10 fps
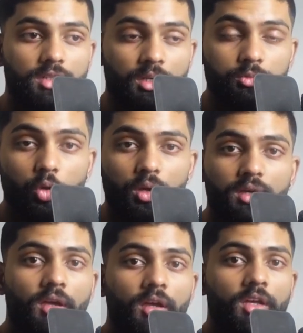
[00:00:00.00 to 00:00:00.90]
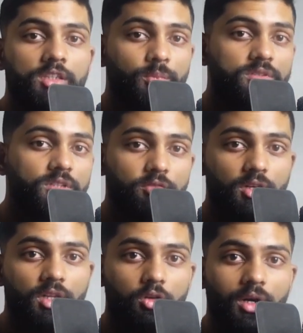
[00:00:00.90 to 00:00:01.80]
And I'm talking
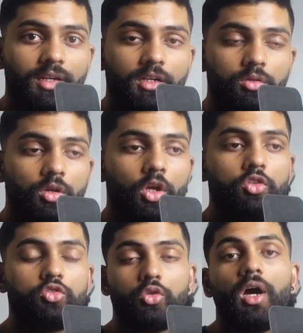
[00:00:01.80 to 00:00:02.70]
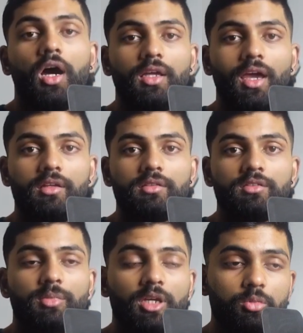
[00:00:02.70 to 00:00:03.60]
specifically right now to hard
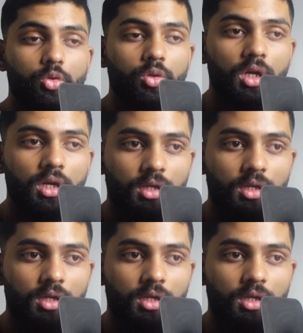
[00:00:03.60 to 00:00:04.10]
gainers, people